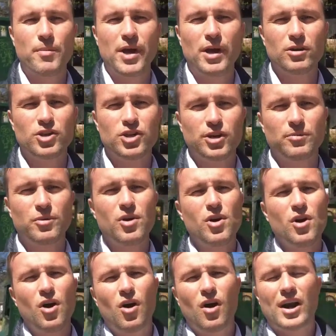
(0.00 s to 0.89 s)
Mailchimp.
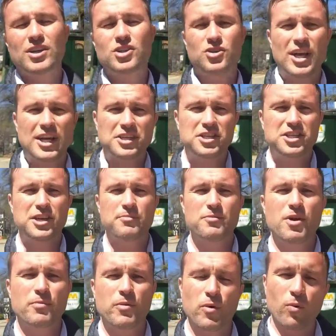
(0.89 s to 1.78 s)
All right, so that's
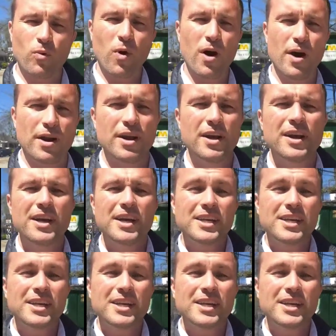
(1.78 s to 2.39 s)
tip number one.